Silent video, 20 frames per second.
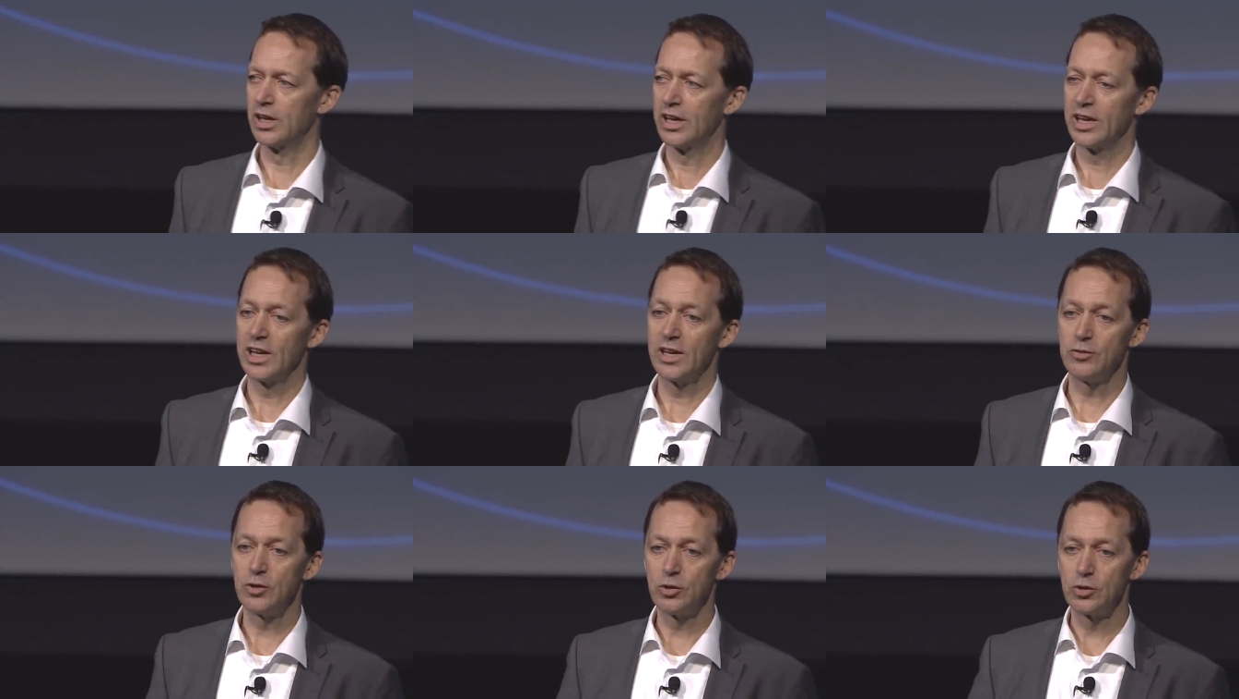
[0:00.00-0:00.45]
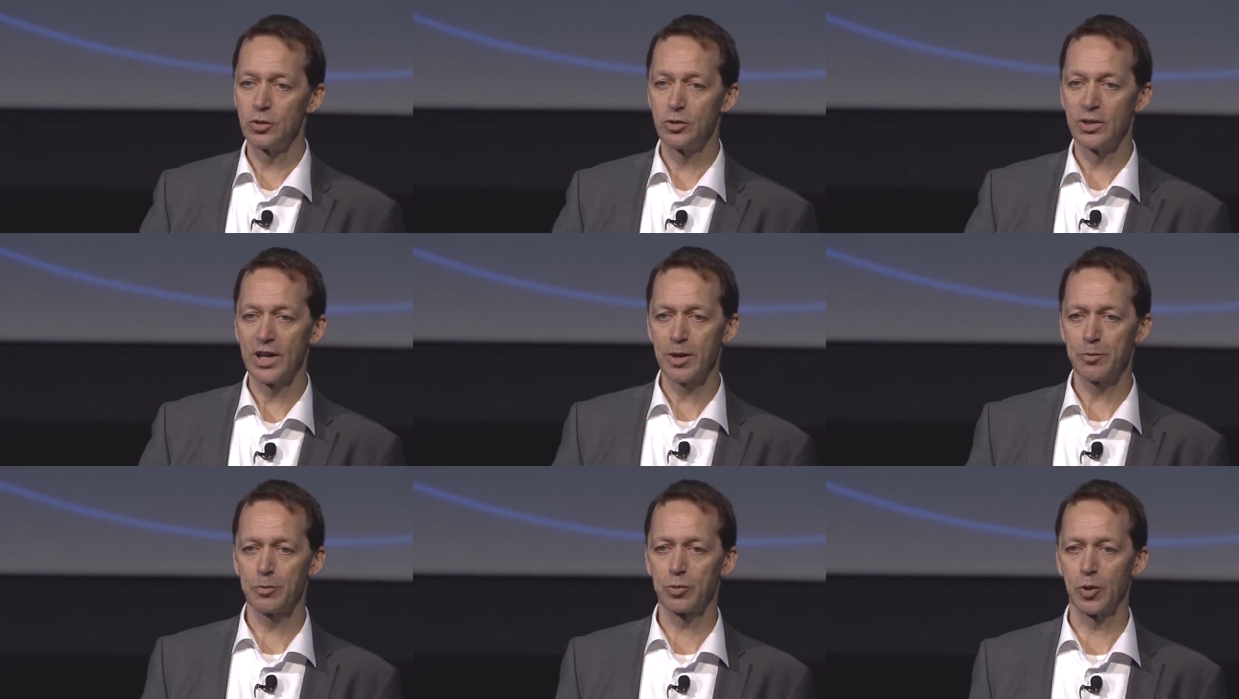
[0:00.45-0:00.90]
If you do
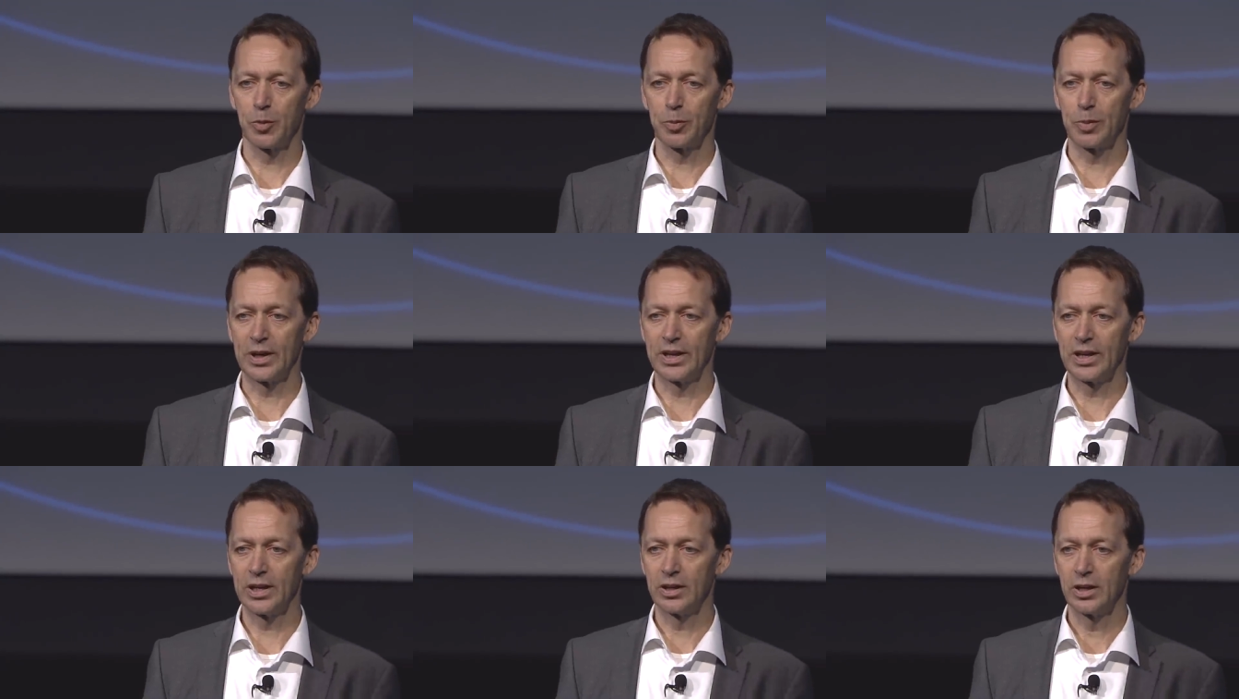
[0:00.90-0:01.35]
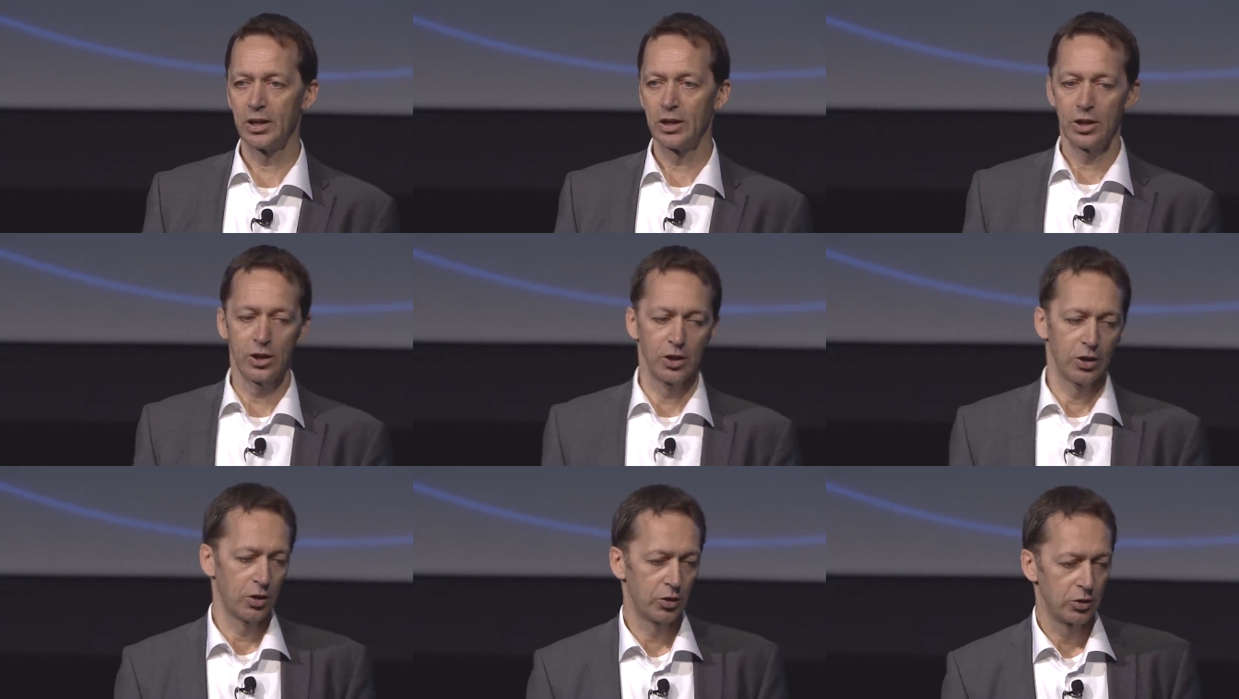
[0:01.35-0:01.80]
that properly,
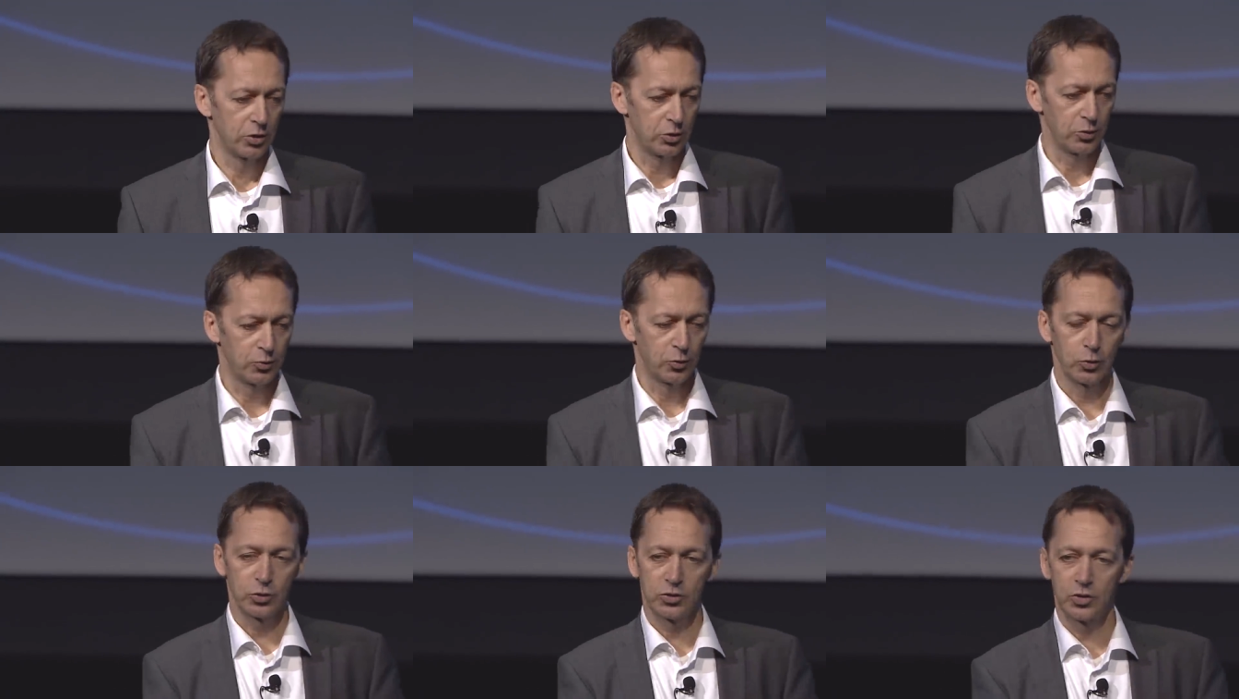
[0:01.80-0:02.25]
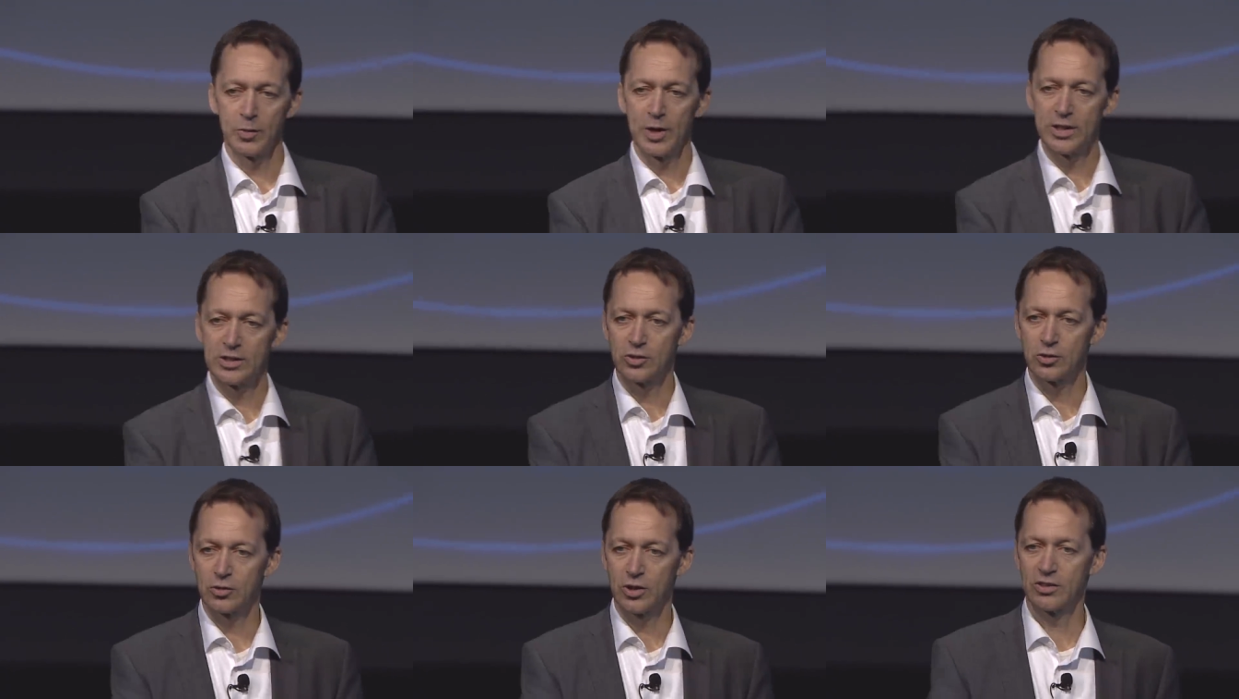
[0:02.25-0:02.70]
you've
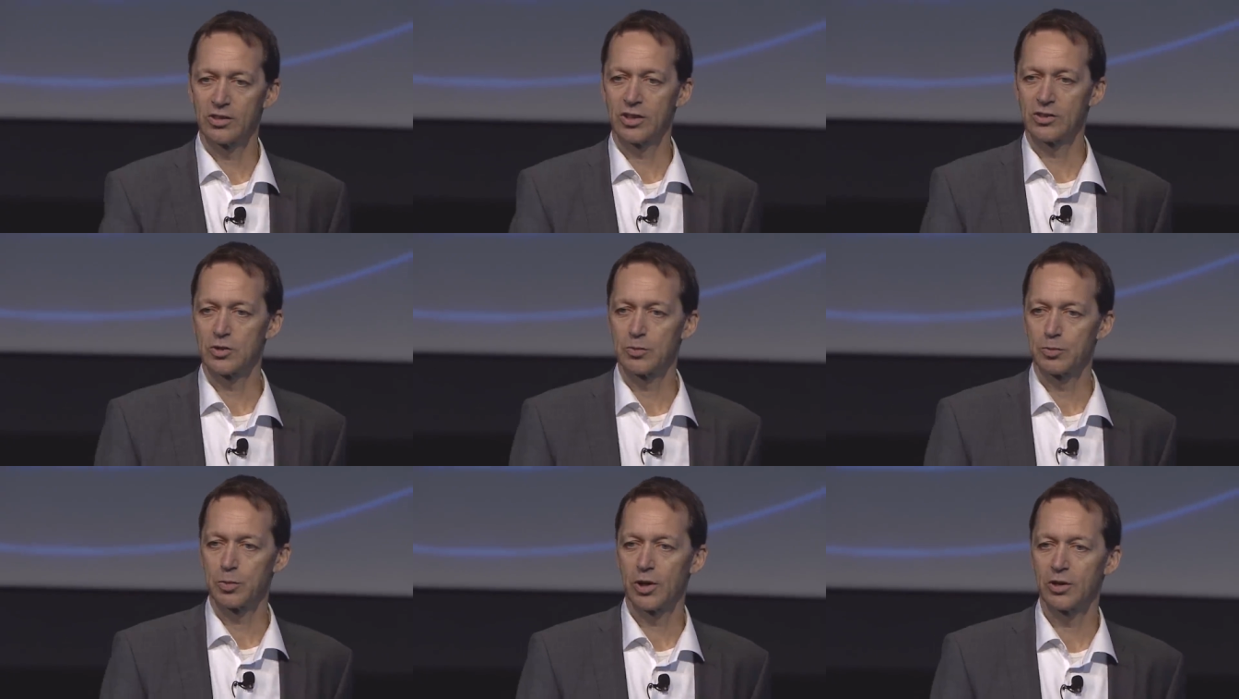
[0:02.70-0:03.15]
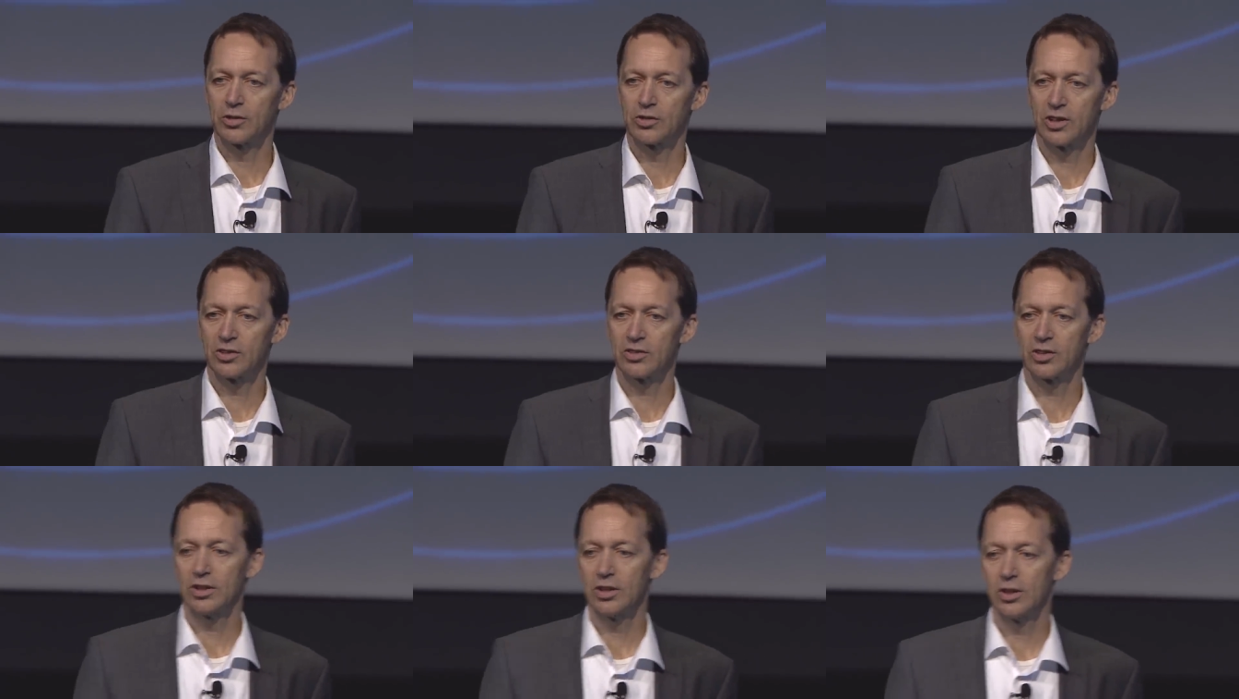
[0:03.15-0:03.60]
automated transaction
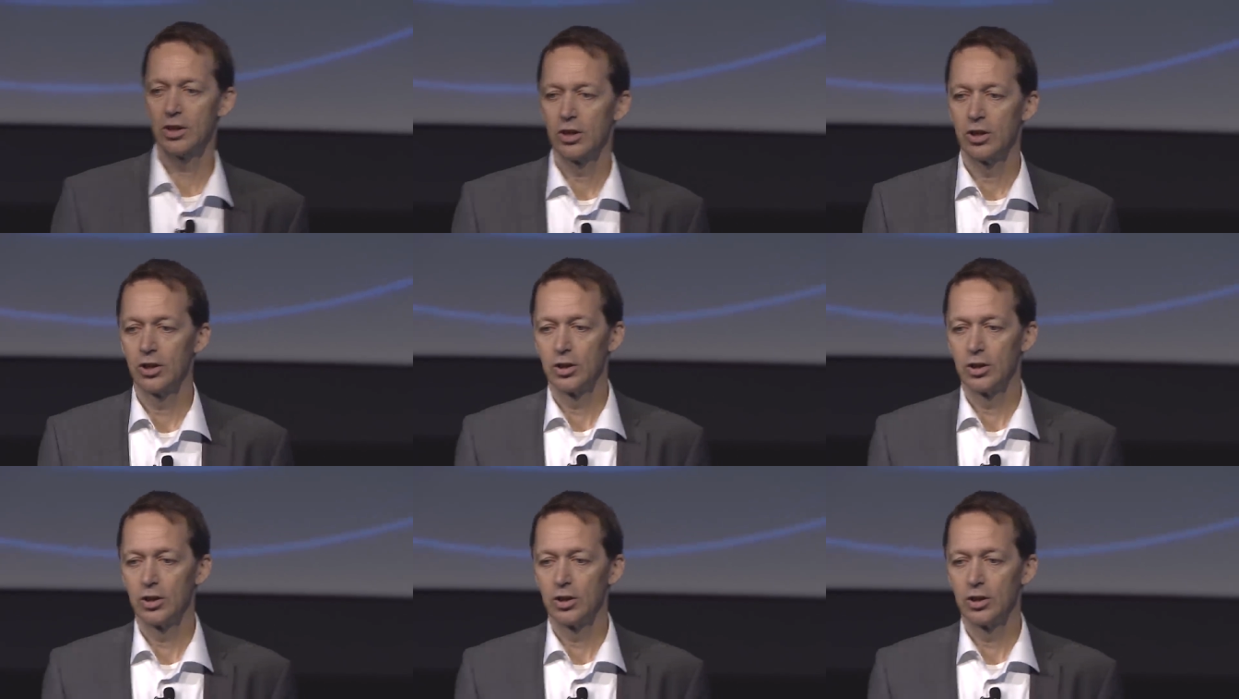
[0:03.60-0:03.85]
processing,